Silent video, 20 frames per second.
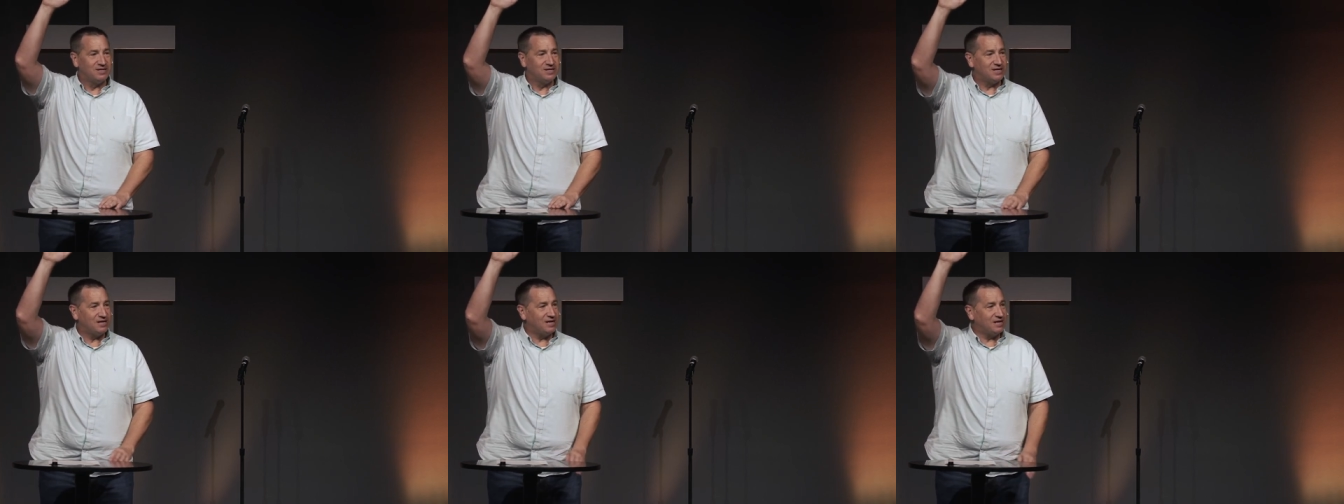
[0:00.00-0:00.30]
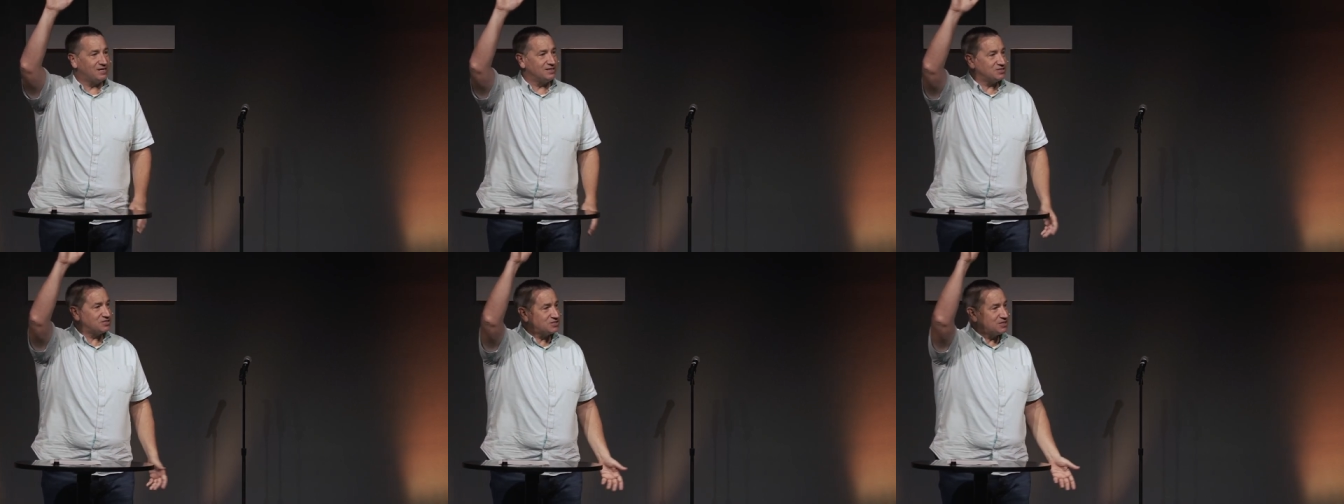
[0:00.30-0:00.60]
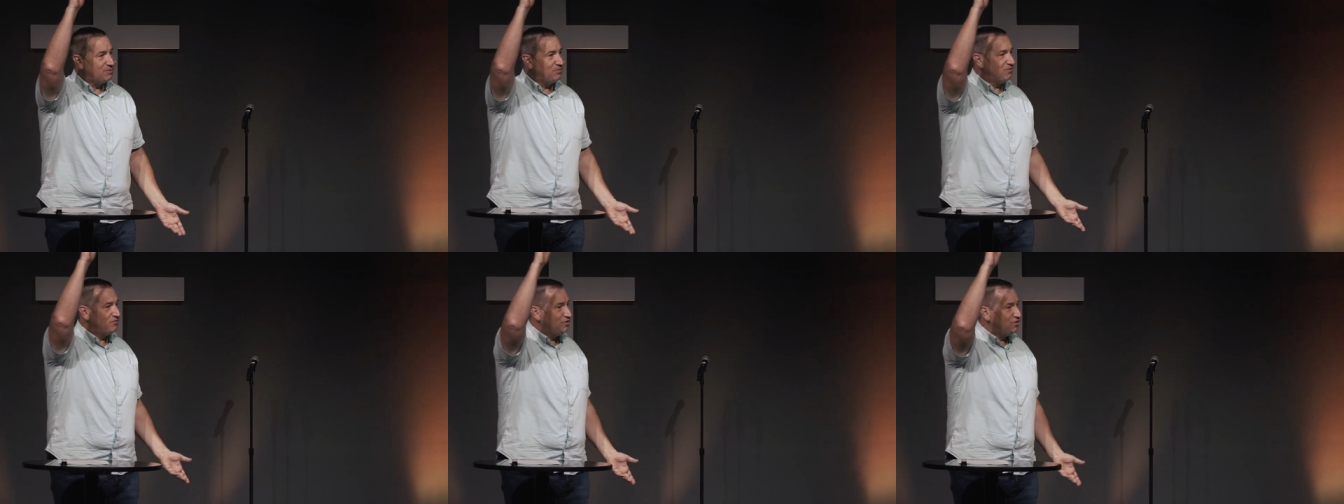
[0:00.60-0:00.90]
Uh,
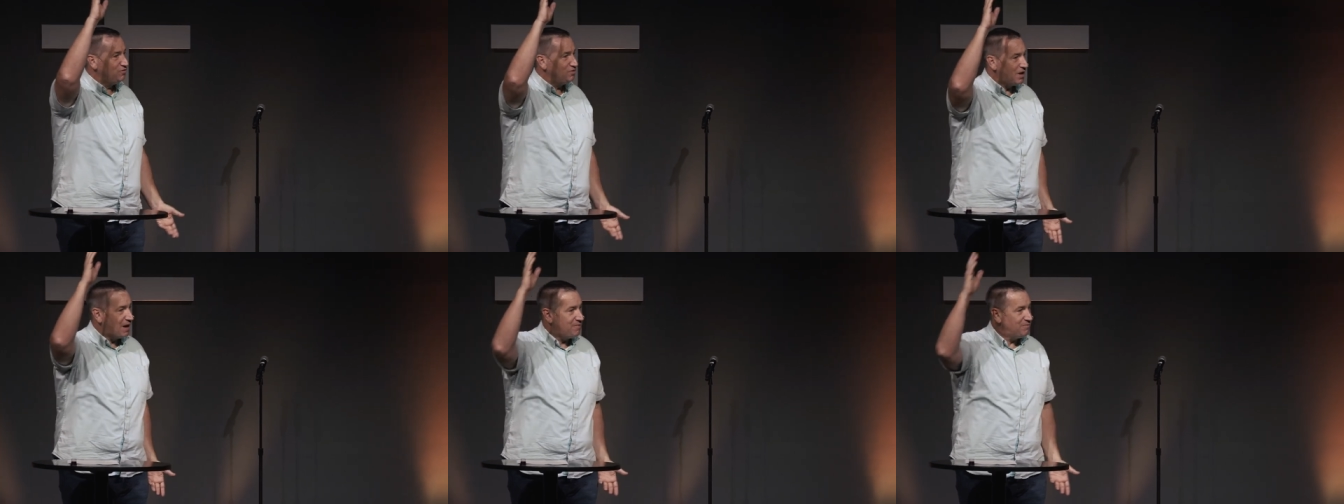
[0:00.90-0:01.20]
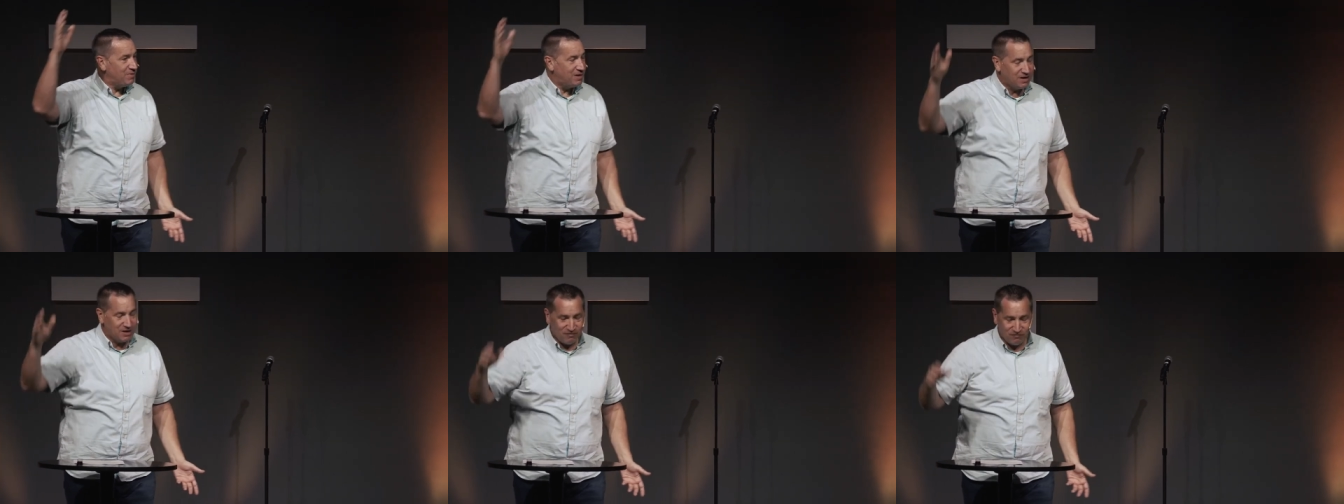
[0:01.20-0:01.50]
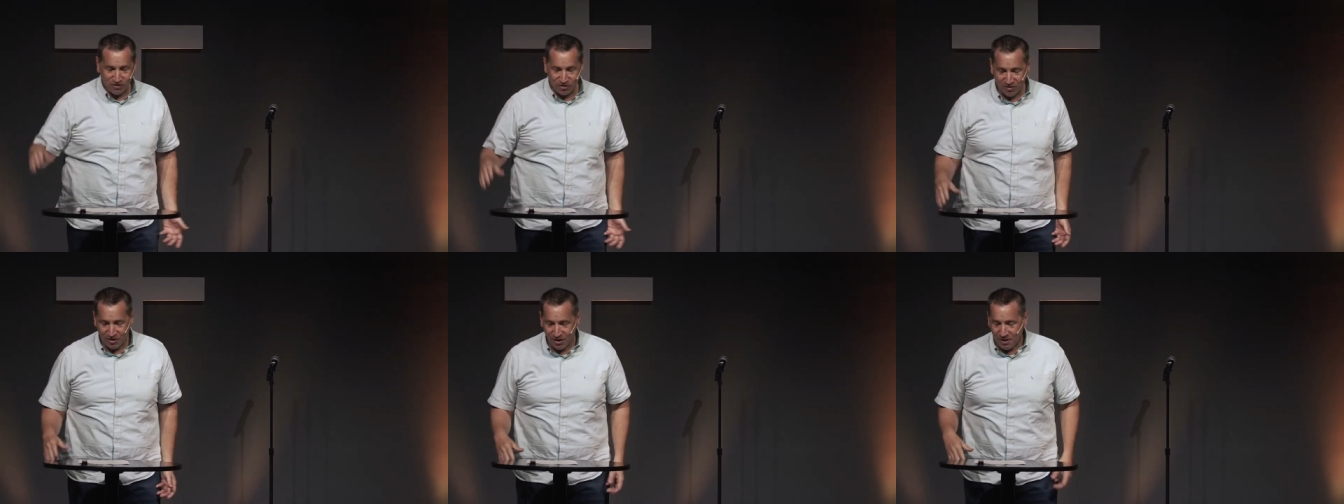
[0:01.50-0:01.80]
some of you, not many of
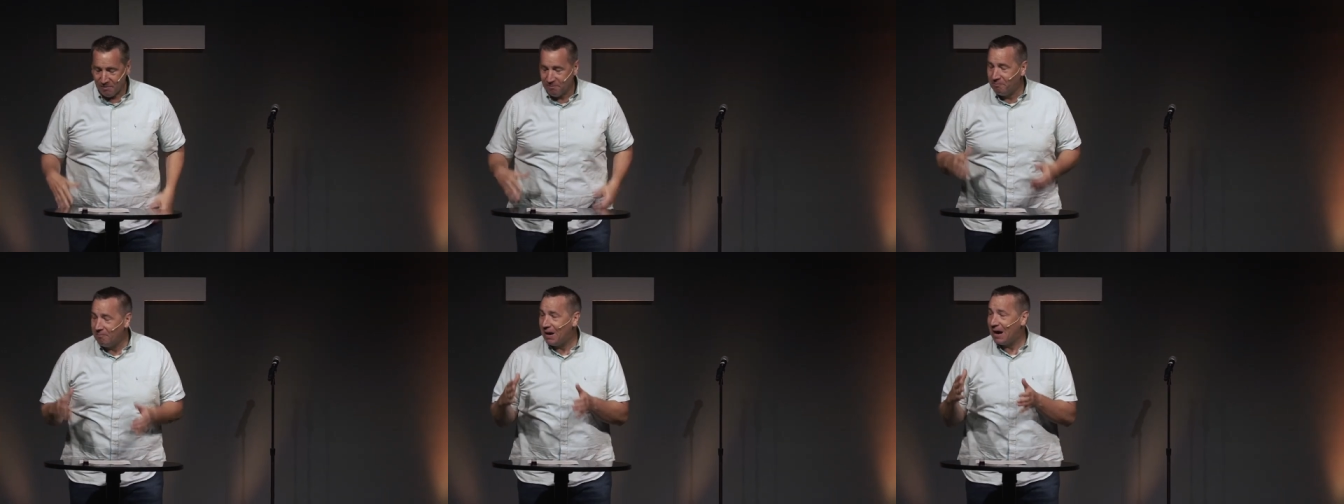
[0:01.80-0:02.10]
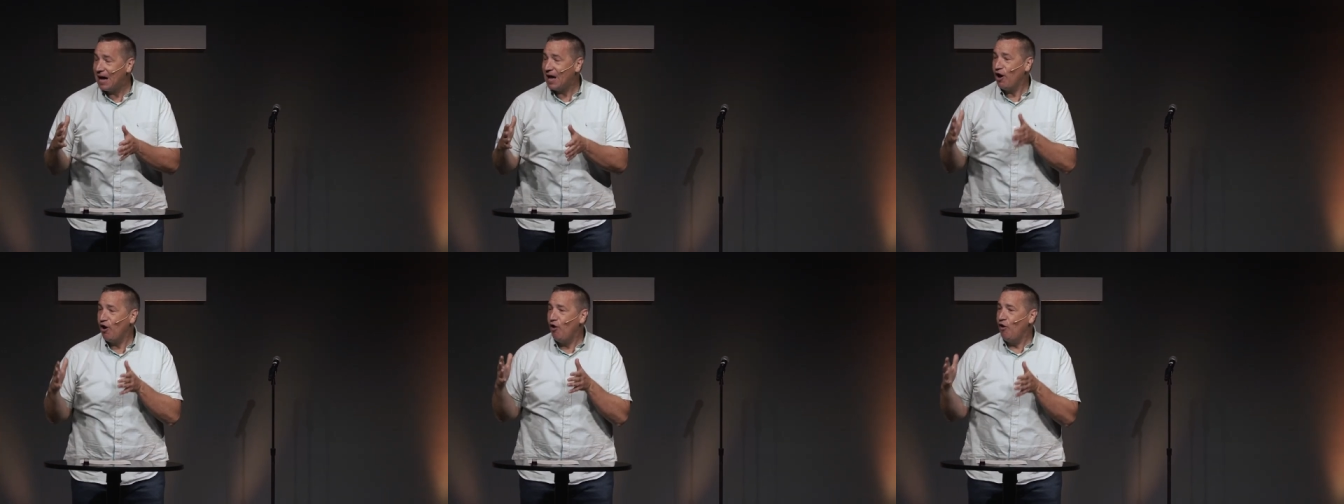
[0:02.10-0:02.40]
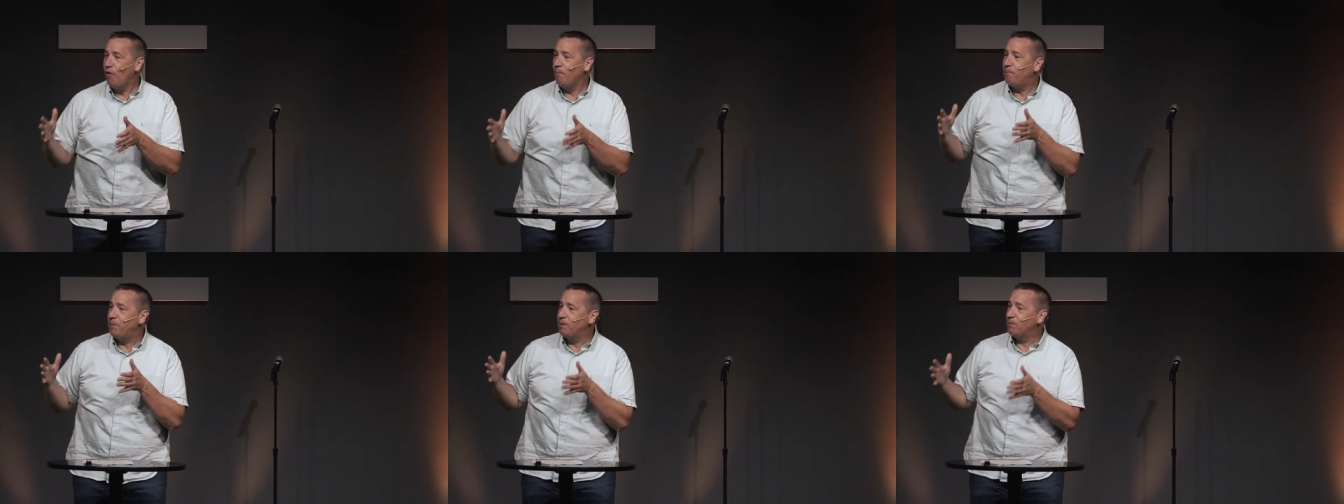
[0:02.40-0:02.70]
you, my
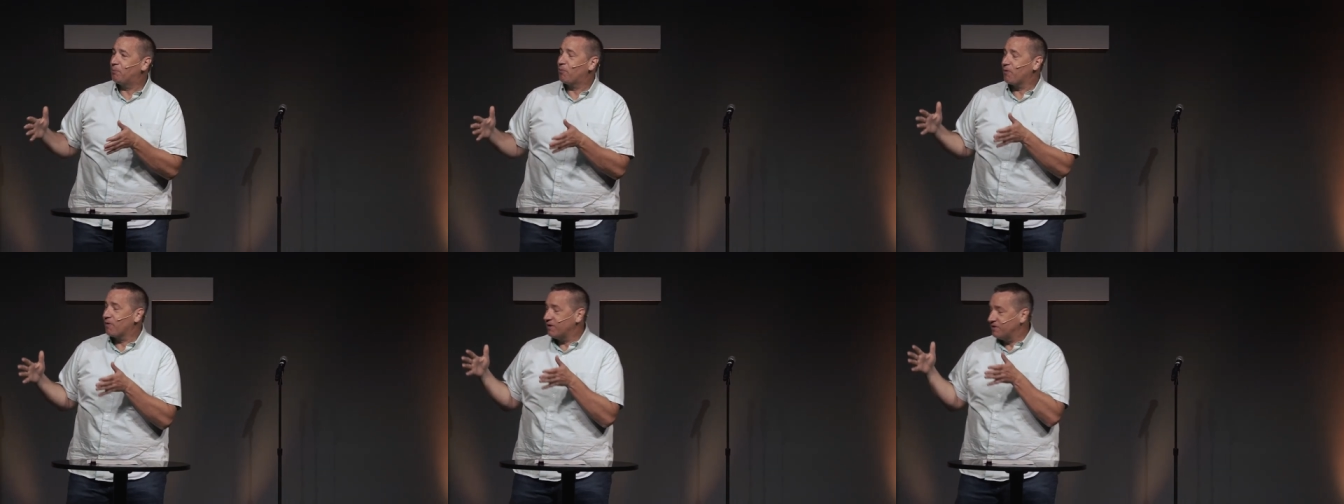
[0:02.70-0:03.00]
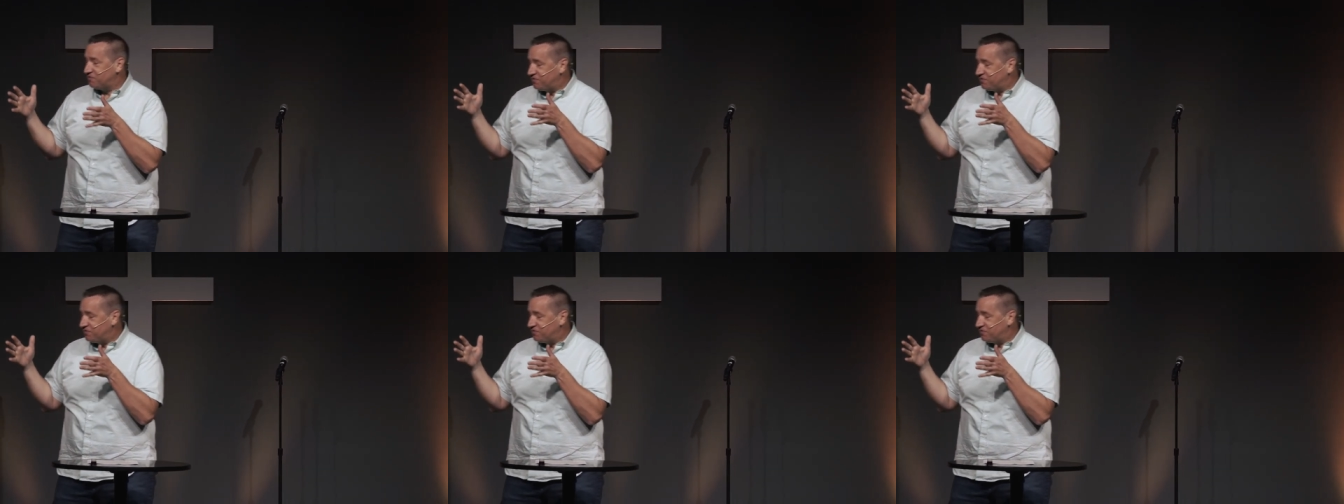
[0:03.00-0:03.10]
hope and prayer is